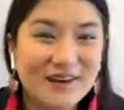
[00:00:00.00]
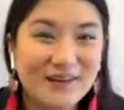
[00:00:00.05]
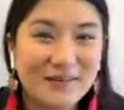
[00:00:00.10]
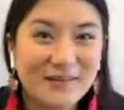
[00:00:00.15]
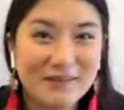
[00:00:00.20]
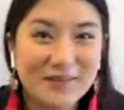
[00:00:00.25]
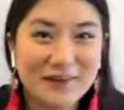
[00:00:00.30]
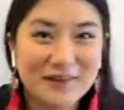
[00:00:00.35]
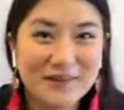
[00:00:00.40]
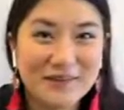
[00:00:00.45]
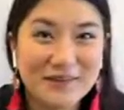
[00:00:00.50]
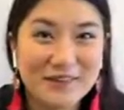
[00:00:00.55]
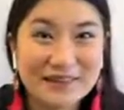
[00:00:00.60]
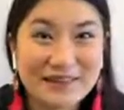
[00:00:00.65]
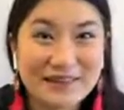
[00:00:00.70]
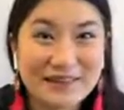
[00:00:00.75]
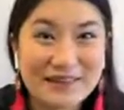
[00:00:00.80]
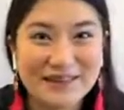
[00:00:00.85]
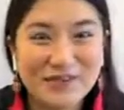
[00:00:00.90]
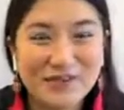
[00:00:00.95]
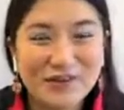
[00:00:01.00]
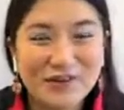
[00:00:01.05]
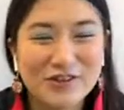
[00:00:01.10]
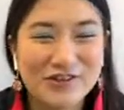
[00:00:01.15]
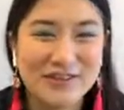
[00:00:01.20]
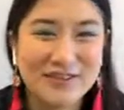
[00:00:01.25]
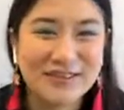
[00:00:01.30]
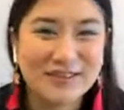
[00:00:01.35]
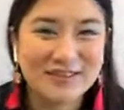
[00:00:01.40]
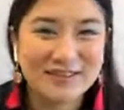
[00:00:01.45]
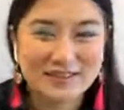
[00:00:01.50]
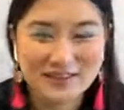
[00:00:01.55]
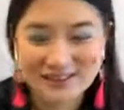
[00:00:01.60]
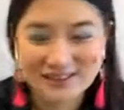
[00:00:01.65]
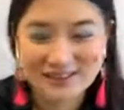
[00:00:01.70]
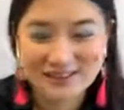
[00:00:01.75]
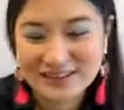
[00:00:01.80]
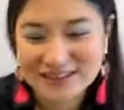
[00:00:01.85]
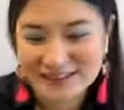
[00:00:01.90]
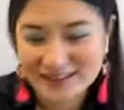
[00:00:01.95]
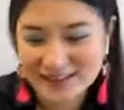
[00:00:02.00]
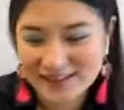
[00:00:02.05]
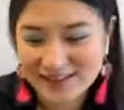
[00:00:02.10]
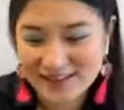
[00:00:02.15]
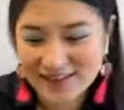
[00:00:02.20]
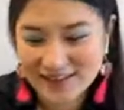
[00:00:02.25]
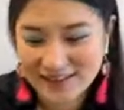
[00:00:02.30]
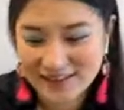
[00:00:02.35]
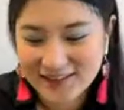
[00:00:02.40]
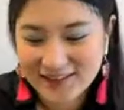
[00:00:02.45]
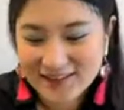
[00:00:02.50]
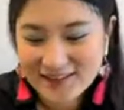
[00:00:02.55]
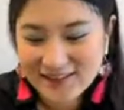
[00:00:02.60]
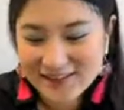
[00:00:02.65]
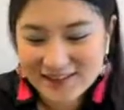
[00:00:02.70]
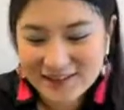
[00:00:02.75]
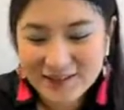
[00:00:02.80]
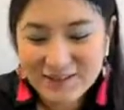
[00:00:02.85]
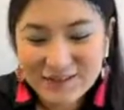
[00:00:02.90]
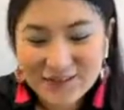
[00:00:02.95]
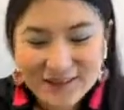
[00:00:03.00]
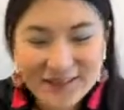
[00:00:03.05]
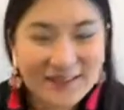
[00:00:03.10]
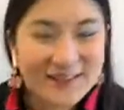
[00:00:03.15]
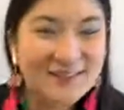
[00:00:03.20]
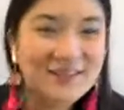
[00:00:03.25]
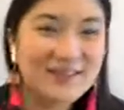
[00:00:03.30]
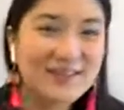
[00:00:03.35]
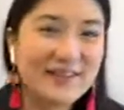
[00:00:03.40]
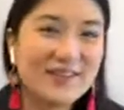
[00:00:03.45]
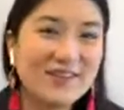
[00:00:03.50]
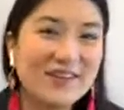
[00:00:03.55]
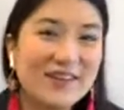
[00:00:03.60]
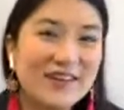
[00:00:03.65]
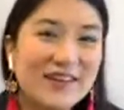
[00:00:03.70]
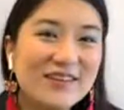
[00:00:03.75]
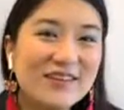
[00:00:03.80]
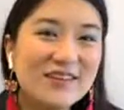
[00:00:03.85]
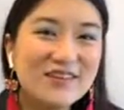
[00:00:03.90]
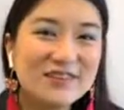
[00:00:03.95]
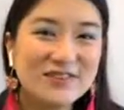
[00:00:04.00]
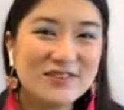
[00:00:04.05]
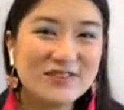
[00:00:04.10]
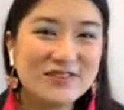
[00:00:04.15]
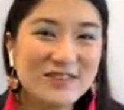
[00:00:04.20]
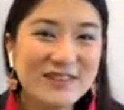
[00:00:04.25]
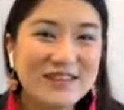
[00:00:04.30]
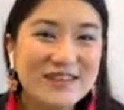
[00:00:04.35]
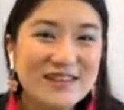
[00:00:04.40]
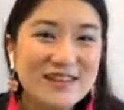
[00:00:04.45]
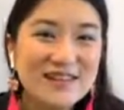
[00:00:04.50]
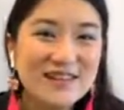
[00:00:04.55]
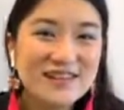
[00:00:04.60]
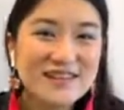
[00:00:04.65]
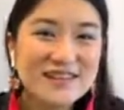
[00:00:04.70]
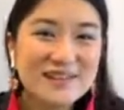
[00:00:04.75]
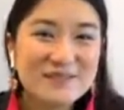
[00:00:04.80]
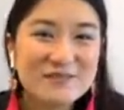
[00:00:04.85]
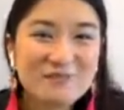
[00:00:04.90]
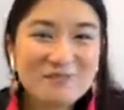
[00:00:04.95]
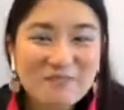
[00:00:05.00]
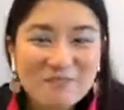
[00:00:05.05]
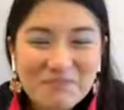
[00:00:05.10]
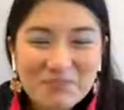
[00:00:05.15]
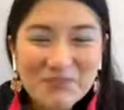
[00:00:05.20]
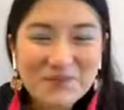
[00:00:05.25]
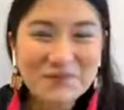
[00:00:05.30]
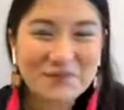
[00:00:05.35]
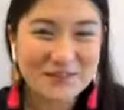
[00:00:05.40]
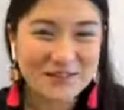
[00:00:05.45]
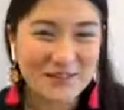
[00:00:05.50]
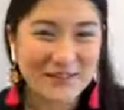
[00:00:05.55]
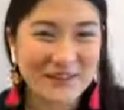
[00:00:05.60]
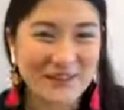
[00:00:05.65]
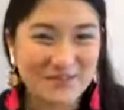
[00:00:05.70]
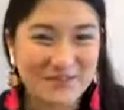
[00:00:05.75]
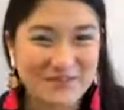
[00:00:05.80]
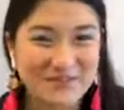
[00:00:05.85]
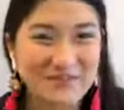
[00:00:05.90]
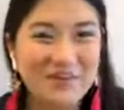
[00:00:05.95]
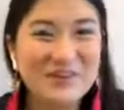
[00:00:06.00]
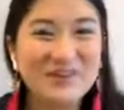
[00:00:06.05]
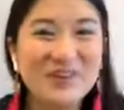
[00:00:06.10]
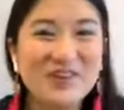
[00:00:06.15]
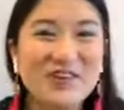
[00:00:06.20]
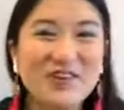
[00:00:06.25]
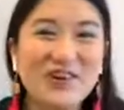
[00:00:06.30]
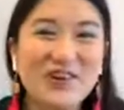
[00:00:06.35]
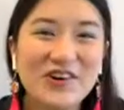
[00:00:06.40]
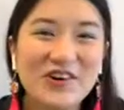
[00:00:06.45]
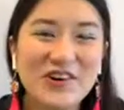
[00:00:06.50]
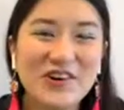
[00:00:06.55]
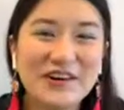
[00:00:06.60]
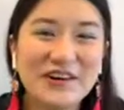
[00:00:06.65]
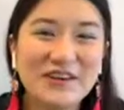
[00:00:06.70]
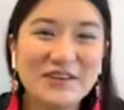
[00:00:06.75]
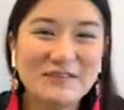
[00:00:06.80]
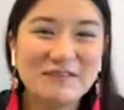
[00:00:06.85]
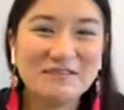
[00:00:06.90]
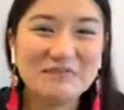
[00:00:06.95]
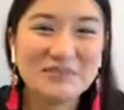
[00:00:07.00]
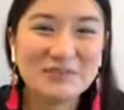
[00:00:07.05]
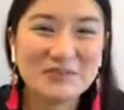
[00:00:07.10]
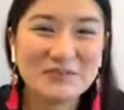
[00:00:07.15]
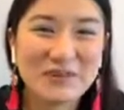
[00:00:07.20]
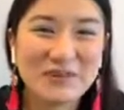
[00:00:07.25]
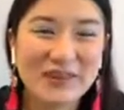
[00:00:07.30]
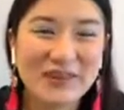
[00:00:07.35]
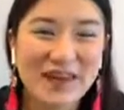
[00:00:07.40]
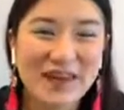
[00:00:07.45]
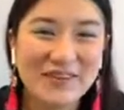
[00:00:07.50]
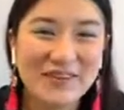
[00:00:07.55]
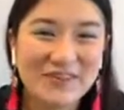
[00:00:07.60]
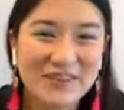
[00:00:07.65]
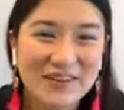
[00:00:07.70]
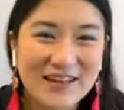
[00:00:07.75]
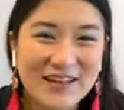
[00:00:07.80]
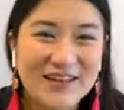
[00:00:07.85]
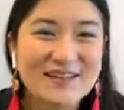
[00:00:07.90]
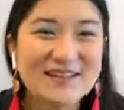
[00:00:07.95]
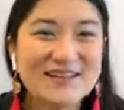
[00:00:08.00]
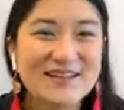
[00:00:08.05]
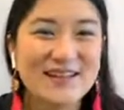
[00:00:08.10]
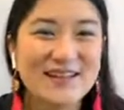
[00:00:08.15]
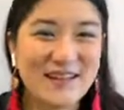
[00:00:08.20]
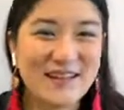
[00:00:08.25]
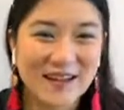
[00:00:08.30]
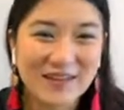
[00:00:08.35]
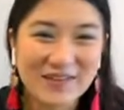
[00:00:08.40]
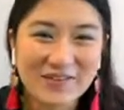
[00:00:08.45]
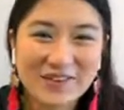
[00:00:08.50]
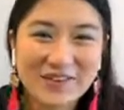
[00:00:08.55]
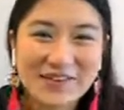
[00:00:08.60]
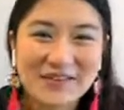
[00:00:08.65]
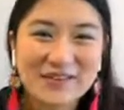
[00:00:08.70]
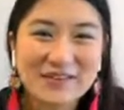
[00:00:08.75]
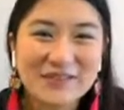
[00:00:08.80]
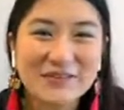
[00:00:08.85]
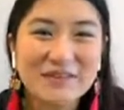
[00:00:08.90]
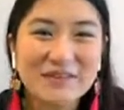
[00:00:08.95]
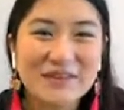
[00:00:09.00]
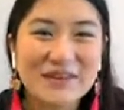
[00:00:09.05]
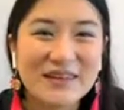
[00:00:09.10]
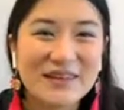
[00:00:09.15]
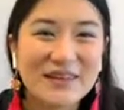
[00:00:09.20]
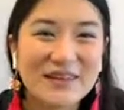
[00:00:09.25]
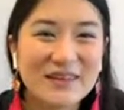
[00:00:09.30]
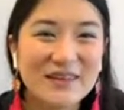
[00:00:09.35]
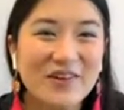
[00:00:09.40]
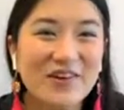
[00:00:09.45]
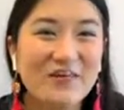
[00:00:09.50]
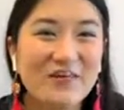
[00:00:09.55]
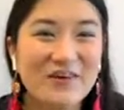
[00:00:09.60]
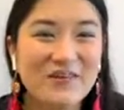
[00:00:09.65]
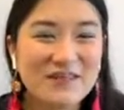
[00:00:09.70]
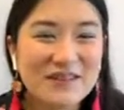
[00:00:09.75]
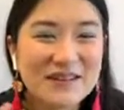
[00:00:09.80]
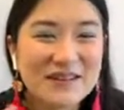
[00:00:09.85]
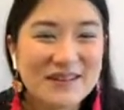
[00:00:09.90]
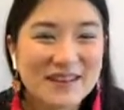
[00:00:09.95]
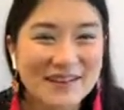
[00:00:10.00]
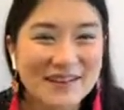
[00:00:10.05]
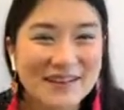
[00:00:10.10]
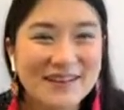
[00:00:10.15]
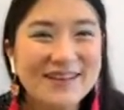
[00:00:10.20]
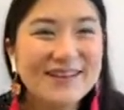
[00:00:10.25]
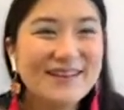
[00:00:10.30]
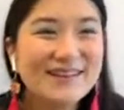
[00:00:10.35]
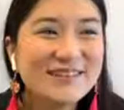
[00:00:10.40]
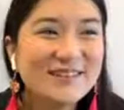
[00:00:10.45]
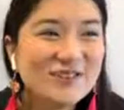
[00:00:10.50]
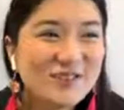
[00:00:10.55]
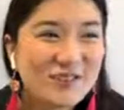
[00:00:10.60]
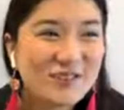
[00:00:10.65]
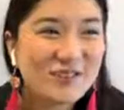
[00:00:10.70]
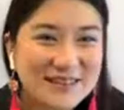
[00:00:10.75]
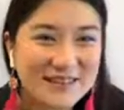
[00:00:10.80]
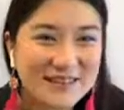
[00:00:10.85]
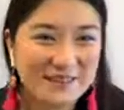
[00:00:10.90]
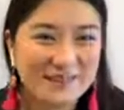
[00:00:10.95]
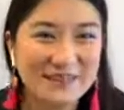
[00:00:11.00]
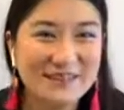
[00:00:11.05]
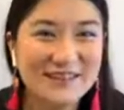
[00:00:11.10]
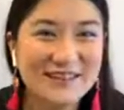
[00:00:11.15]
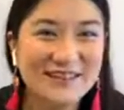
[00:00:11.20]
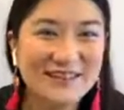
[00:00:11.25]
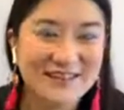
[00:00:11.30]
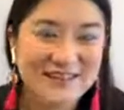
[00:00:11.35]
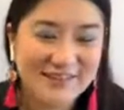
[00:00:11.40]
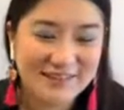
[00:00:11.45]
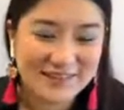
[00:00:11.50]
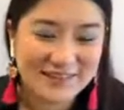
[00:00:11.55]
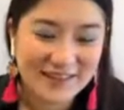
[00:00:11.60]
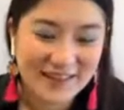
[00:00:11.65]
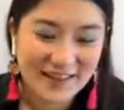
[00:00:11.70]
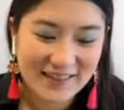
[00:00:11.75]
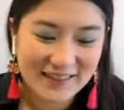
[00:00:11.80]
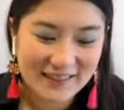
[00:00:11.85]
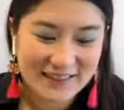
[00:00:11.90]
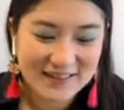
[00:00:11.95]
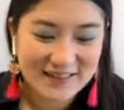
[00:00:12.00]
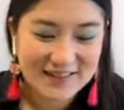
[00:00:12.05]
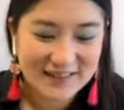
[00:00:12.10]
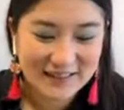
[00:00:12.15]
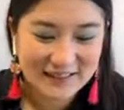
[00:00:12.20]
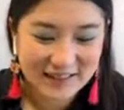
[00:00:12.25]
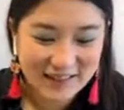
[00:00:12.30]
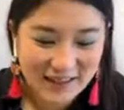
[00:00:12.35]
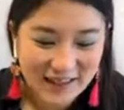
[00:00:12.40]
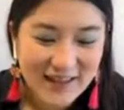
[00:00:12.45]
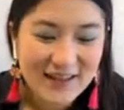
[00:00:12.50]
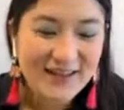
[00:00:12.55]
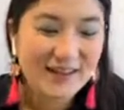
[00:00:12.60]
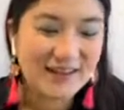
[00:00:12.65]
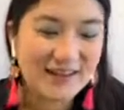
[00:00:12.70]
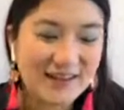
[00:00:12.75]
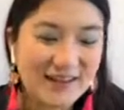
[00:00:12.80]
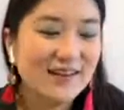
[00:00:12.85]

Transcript: polymer clay projects, these are some things that you can use to just spruce up your small gatherings and decorate a little bit, or maybe like dress up a little and things like that.